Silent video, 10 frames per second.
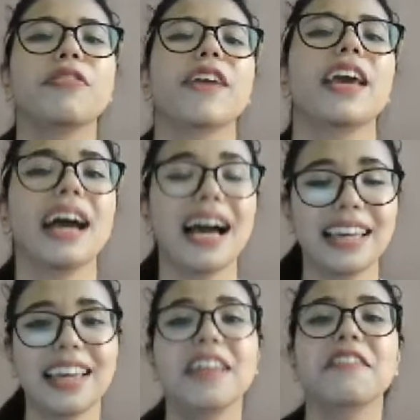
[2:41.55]
way I
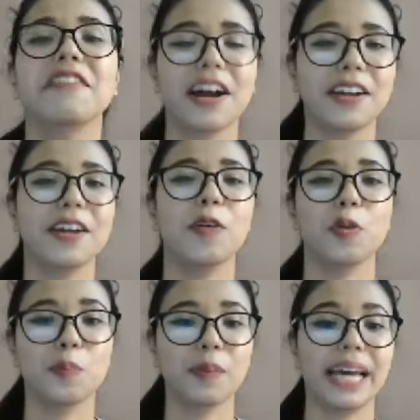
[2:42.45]
can find
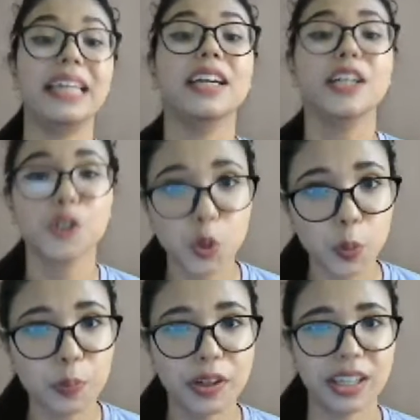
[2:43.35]
out my
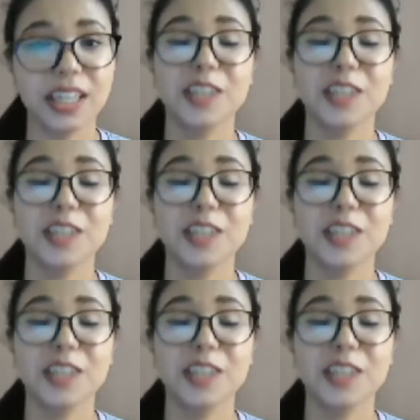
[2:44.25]
super key.